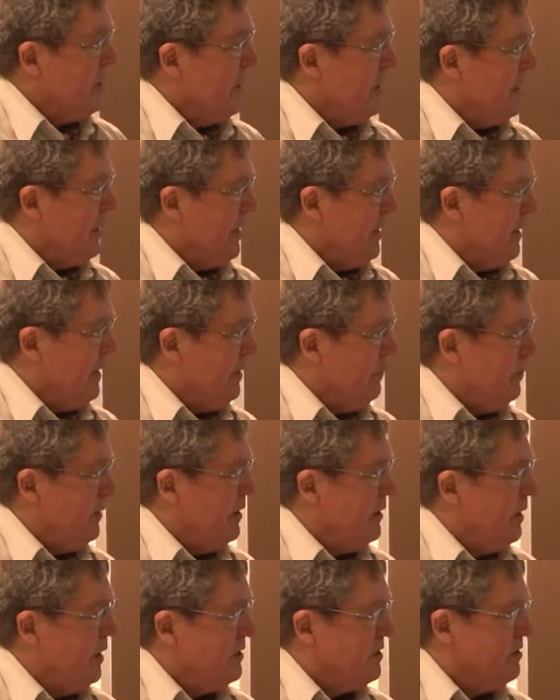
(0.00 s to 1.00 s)
cutting idiom,
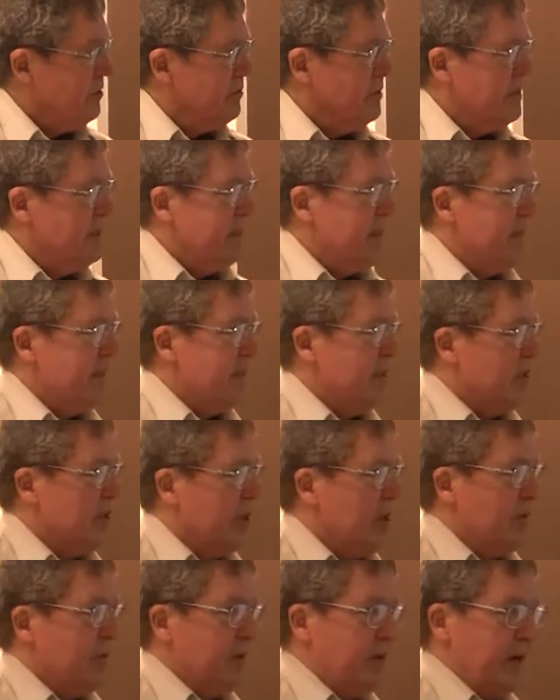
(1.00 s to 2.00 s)
because as we said, the
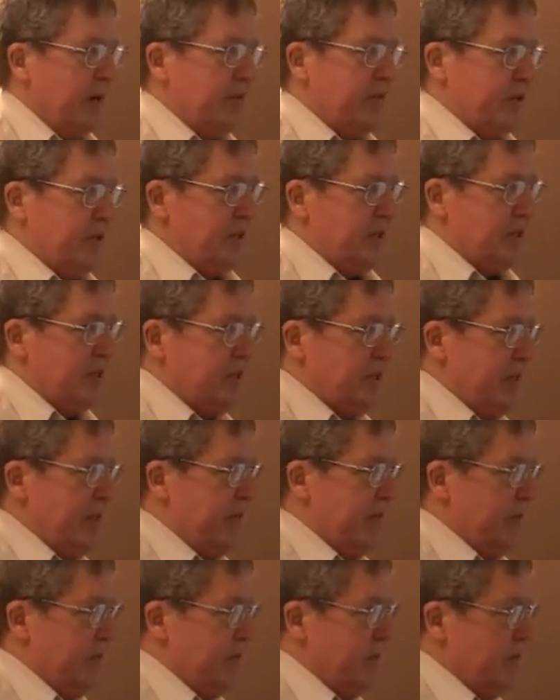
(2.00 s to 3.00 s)
term covenant doesn't
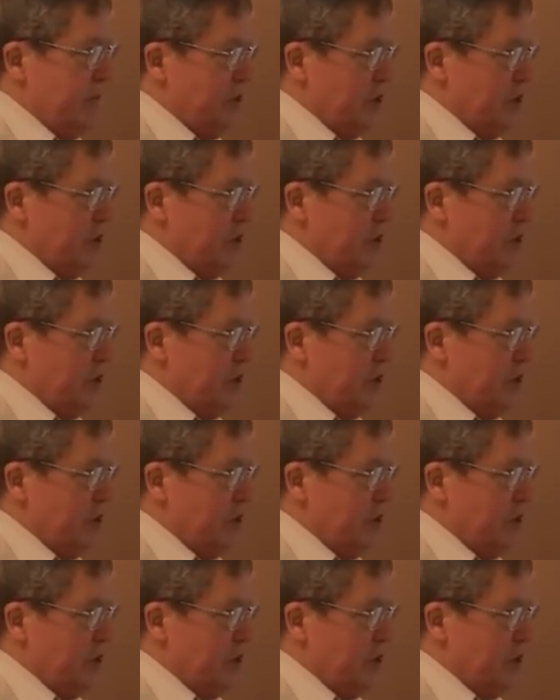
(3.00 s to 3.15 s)
even